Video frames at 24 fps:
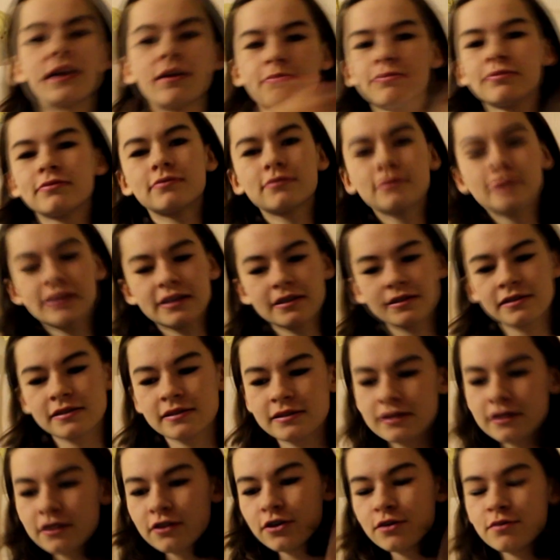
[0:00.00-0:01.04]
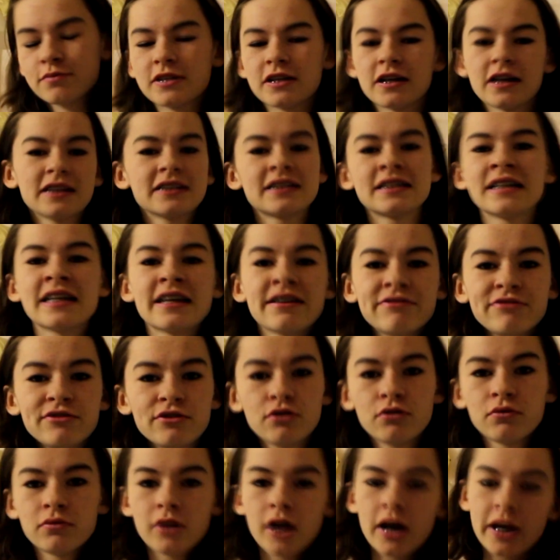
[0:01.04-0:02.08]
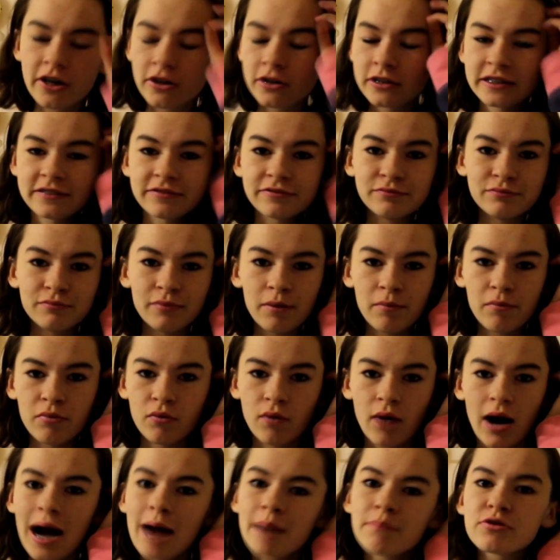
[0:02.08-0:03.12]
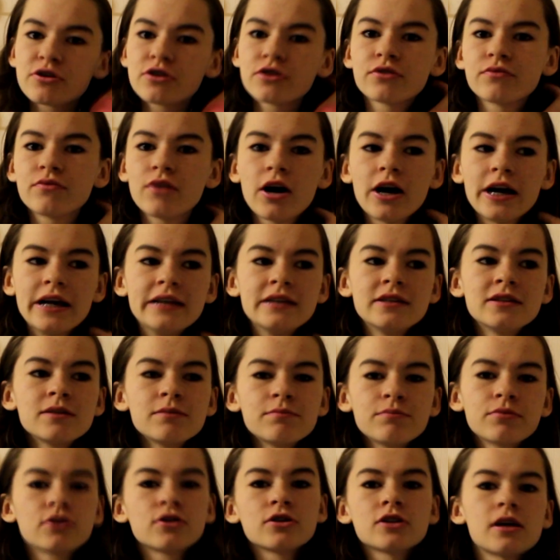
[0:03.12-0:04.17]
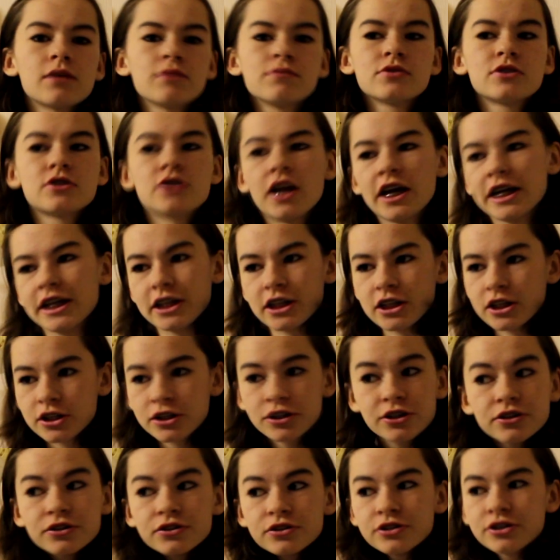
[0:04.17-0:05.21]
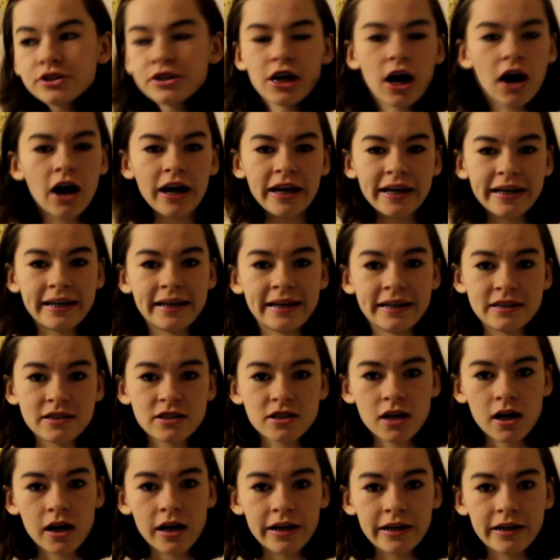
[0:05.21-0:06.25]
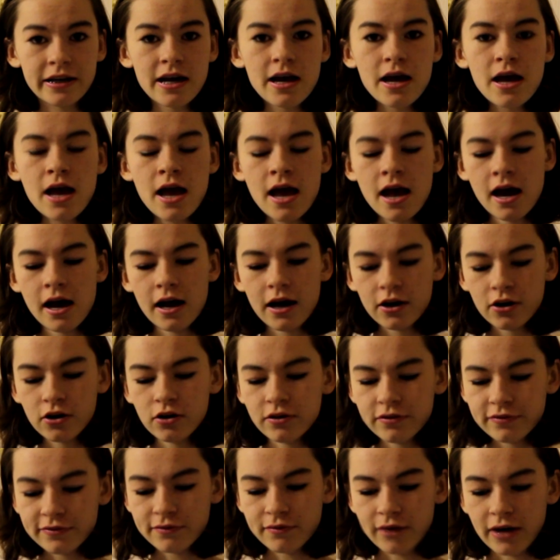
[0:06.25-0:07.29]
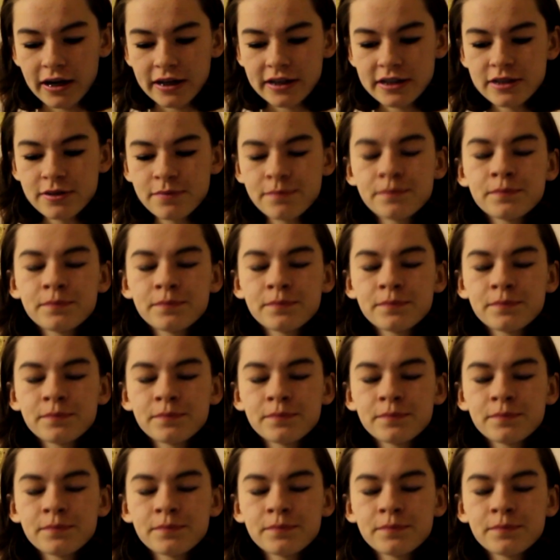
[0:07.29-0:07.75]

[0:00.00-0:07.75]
up all these loops and I didn't even know, I can't even remember what happened on the ride because I was like dying inside. I got off the ride,